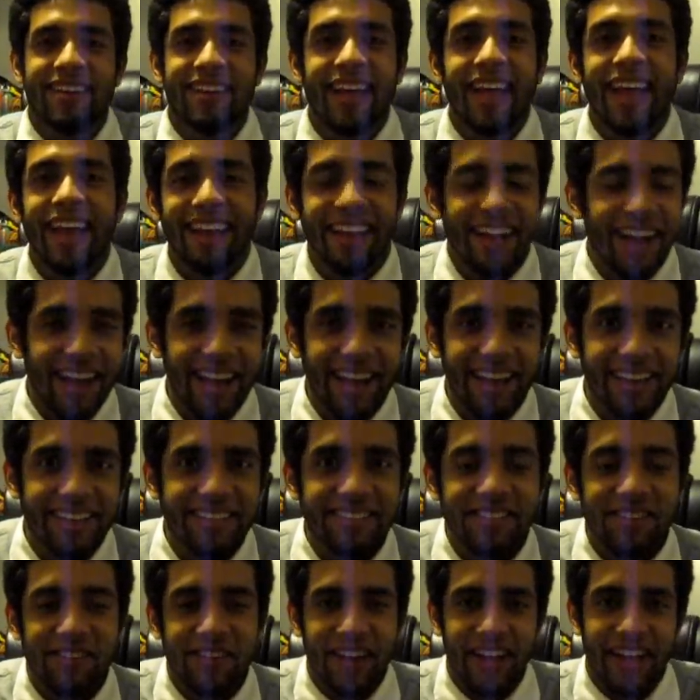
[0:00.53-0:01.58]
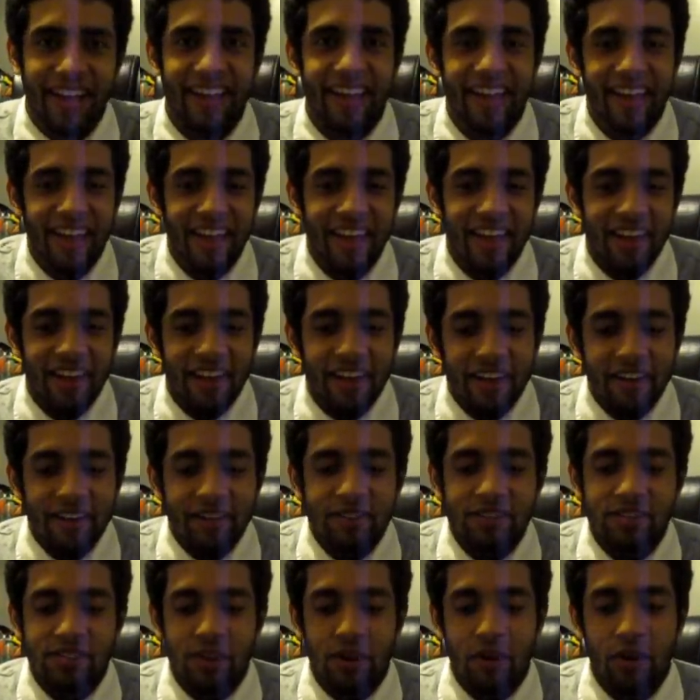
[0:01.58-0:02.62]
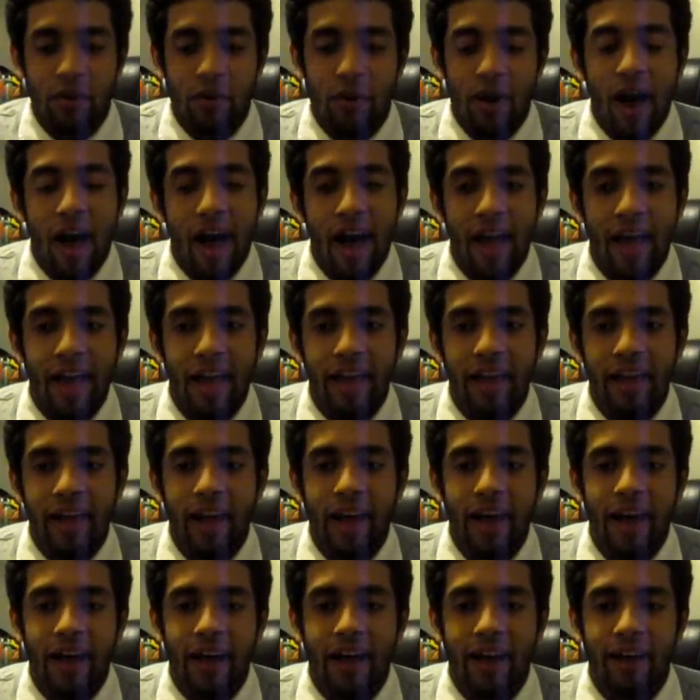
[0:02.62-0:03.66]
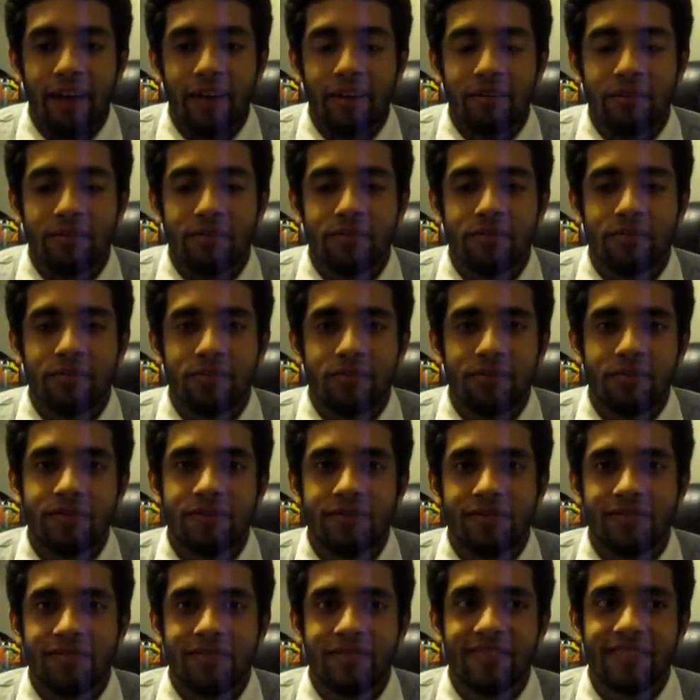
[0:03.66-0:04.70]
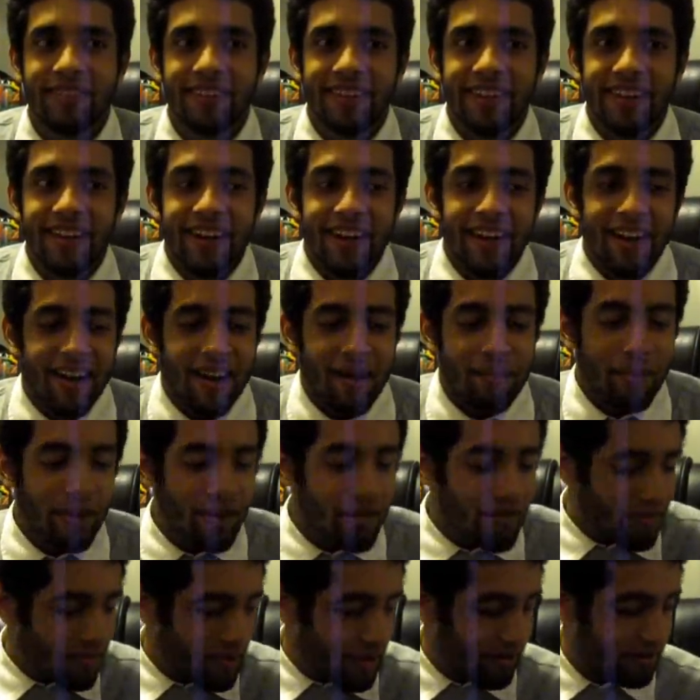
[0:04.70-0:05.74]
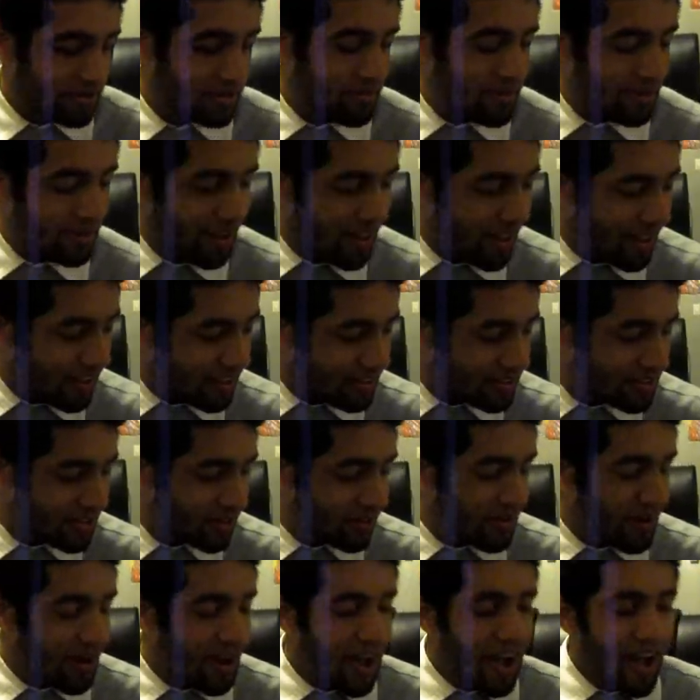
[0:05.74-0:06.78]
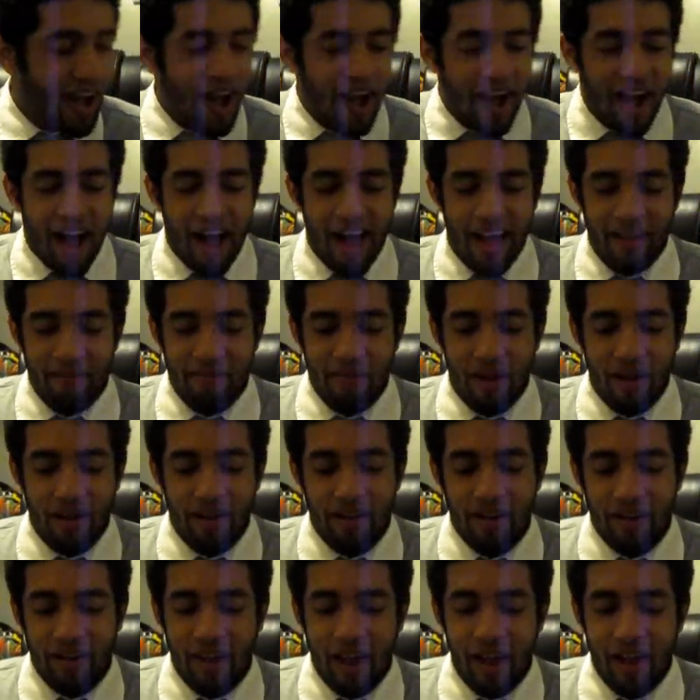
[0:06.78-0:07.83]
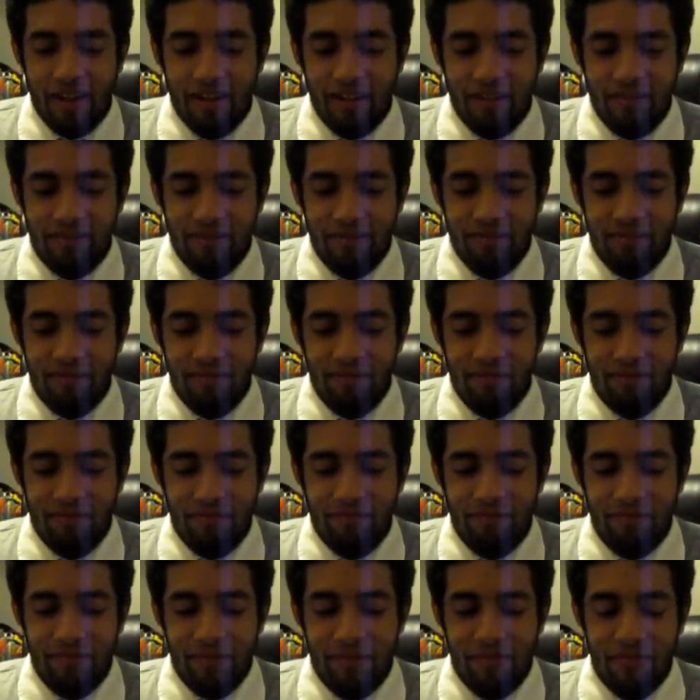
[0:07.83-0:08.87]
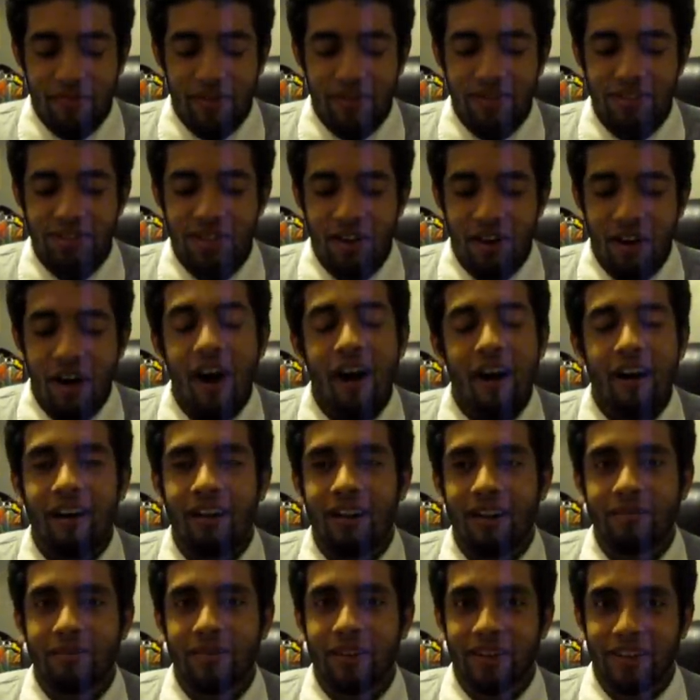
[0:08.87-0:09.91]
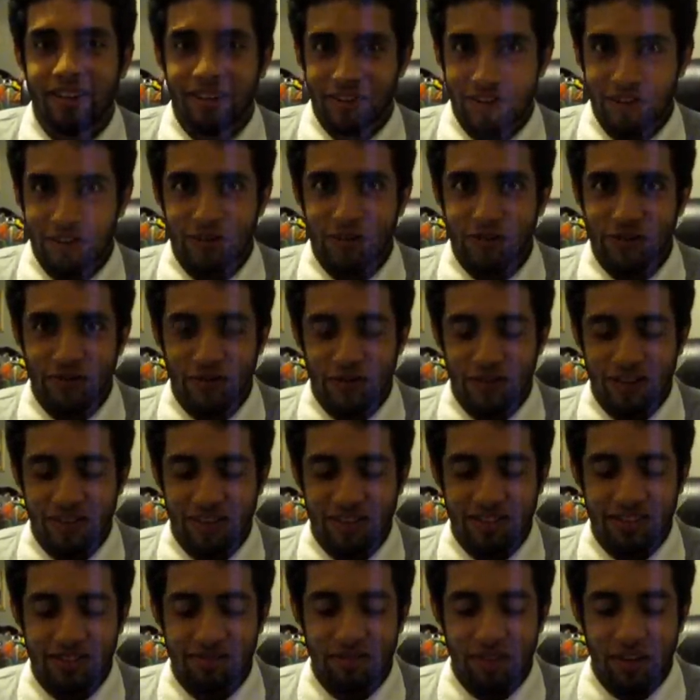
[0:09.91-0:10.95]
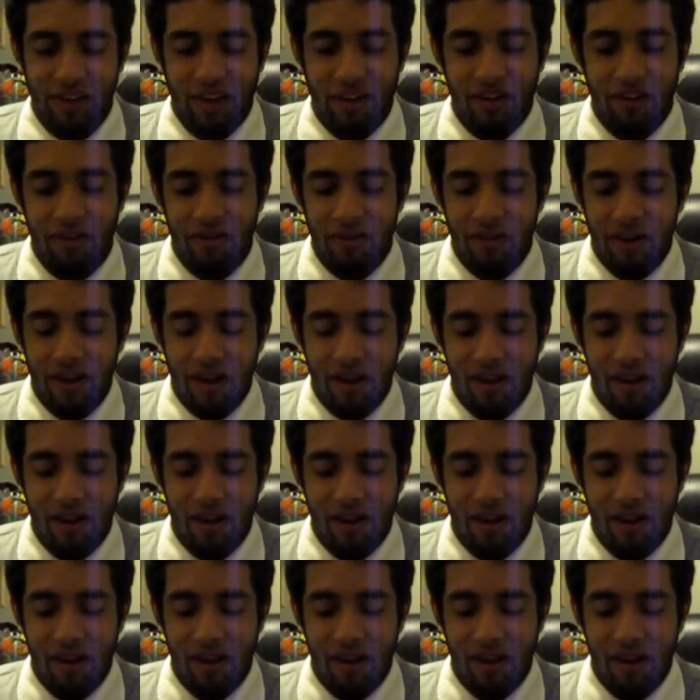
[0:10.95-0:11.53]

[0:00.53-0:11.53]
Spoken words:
Hey guys, okay, so I have a bit of an announcement. So I got the first haul I'm going to do for this video.